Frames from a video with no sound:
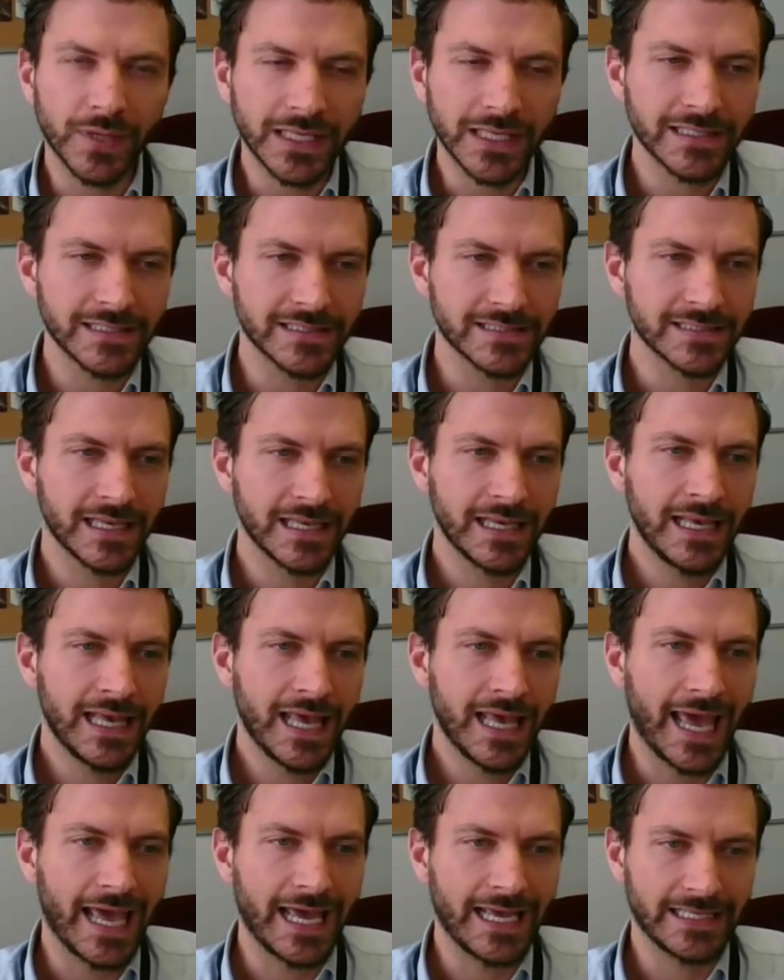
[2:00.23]
is
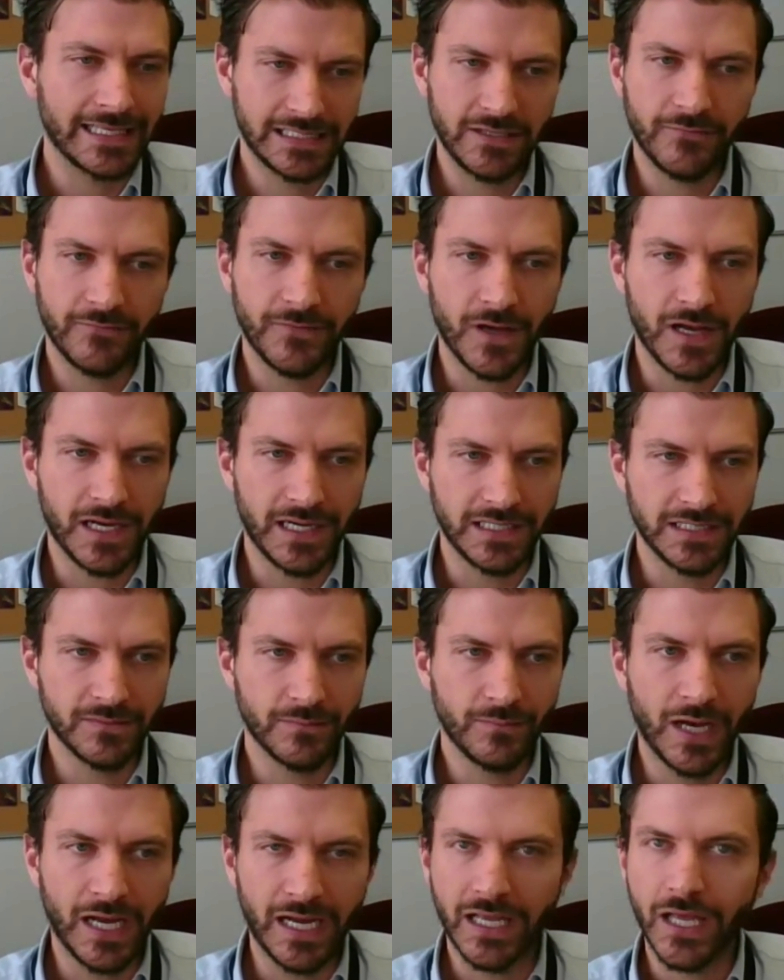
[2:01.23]
as
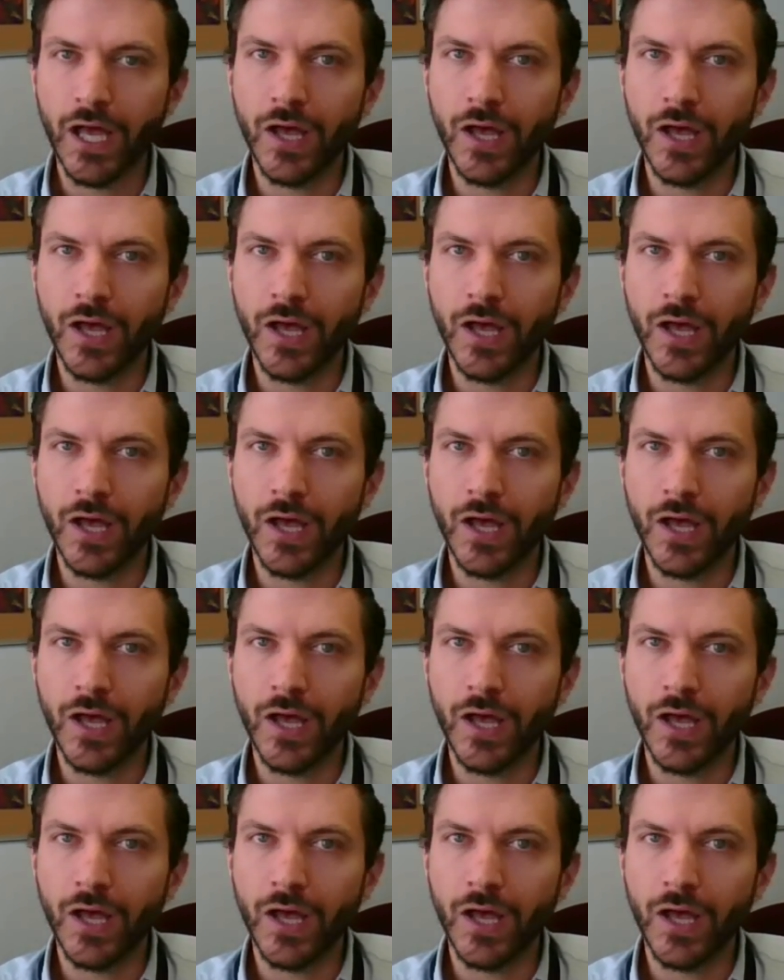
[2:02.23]
defined by